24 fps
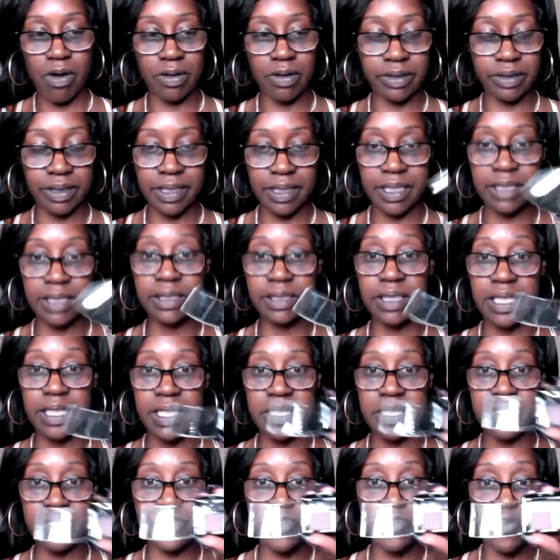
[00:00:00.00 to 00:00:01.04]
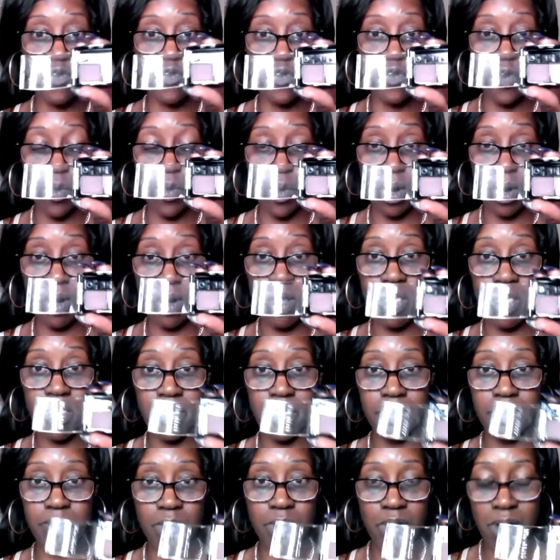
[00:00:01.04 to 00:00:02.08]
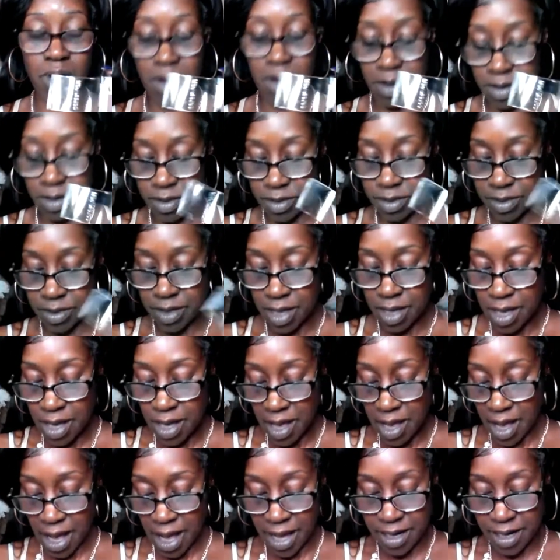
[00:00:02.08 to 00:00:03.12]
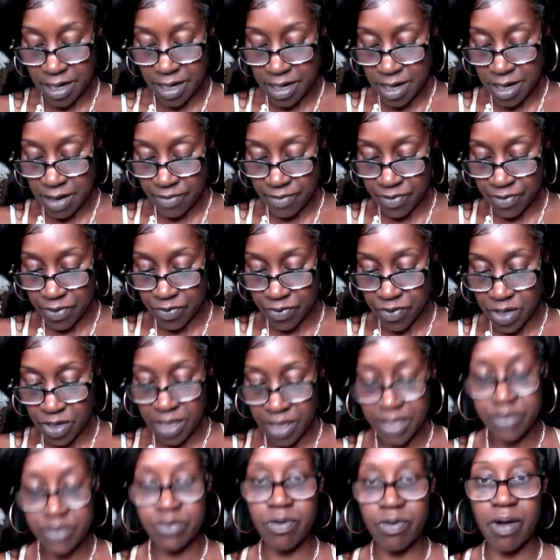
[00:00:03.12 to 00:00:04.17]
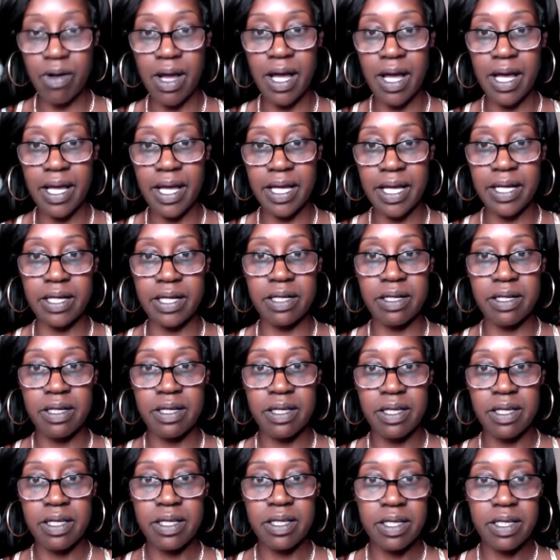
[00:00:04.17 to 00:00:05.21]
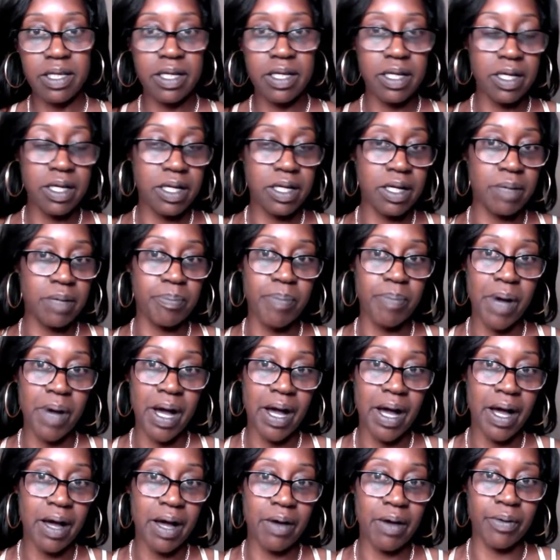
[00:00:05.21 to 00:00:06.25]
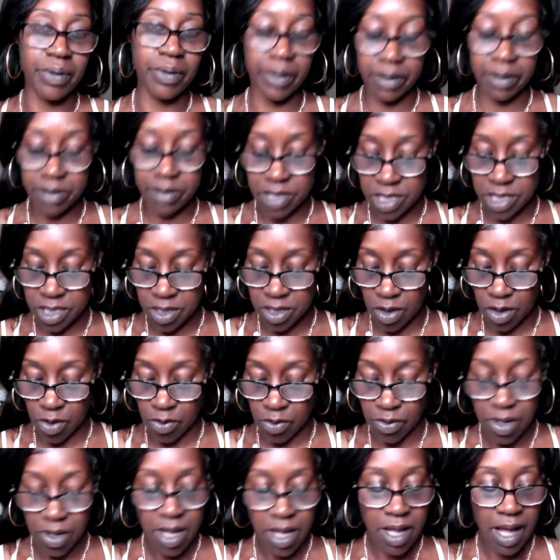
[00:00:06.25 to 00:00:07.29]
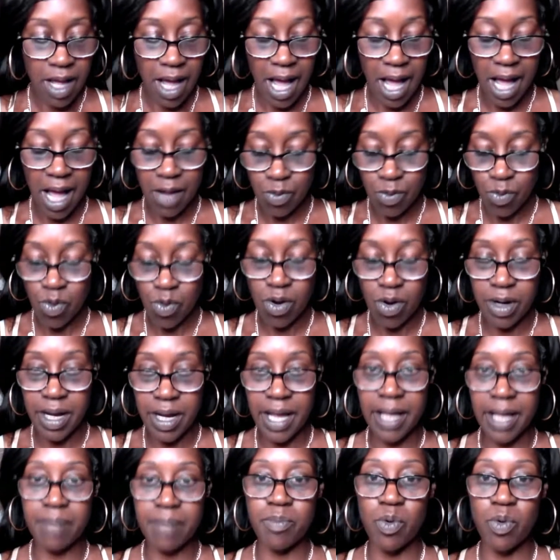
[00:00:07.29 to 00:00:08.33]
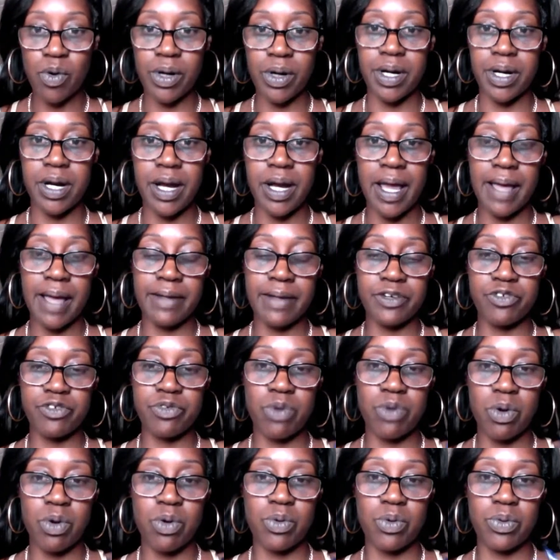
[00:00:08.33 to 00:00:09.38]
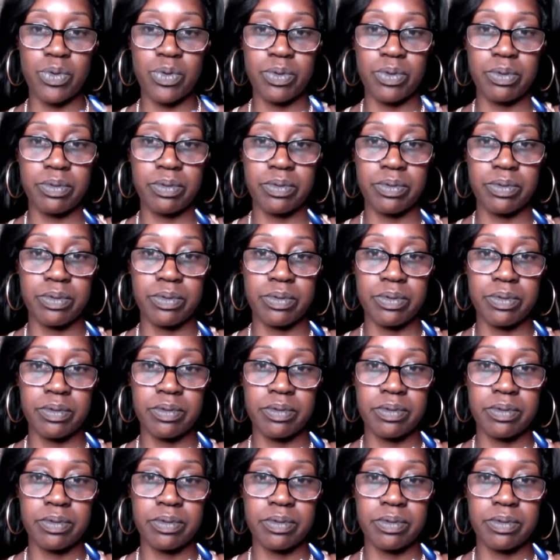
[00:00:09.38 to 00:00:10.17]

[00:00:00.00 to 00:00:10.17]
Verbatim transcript: the bras. This is for bras. I never really tried a powder, so I want a more natural